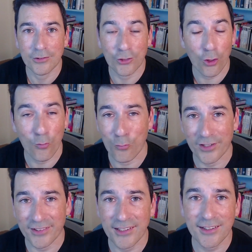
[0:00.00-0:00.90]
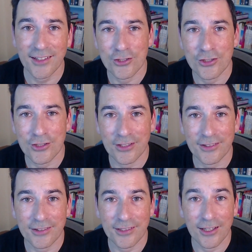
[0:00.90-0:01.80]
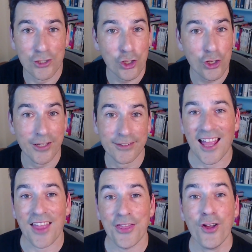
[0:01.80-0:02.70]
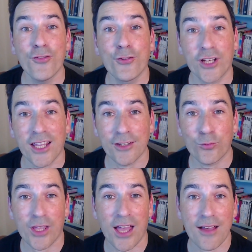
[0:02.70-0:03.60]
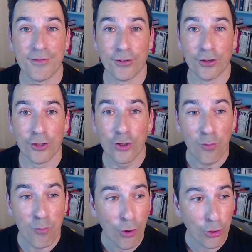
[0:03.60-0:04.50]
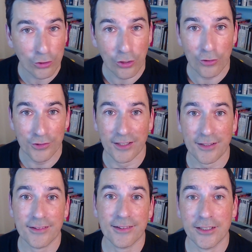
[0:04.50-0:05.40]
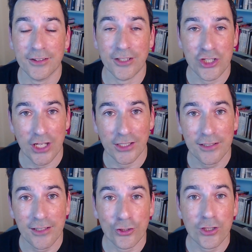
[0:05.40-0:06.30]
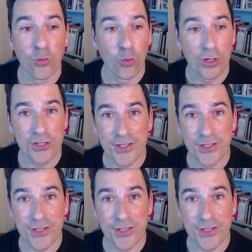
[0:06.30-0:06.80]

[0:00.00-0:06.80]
Don't miss it, just enjoy it. And don't forget we have a lot of more contents in the channel. You can watch